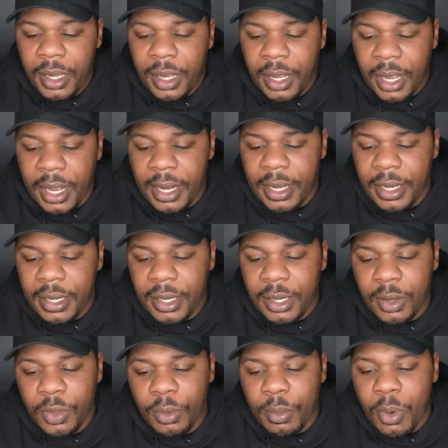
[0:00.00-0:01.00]
And
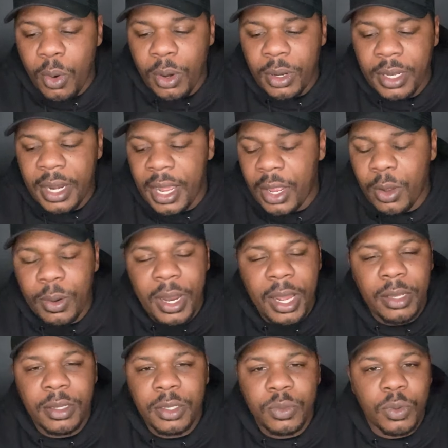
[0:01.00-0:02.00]
the more that I go
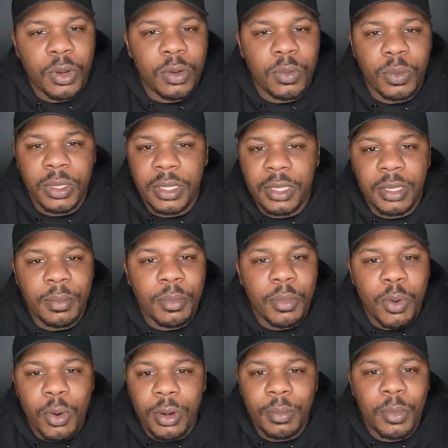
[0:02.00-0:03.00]
down this road with it, the
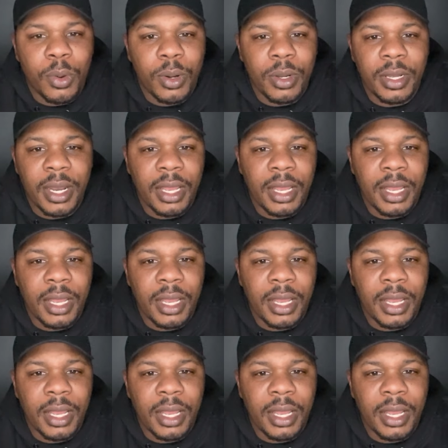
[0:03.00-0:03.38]
more and more that I